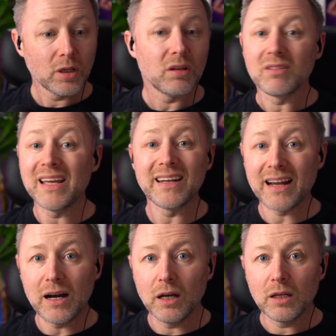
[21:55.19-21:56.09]
None of
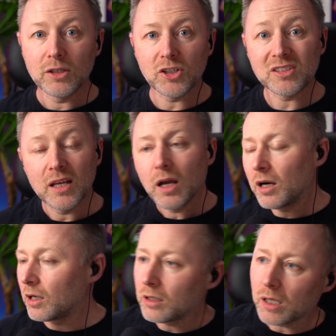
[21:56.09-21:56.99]
that. Just,
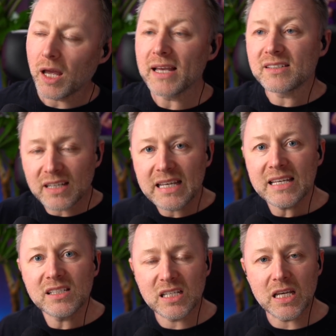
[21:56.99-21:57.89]
oh, it's
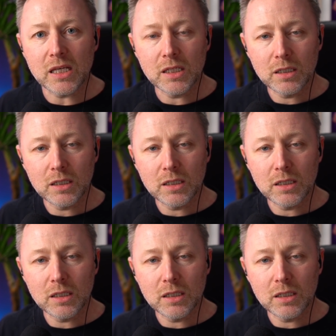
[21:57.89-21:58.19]
easy.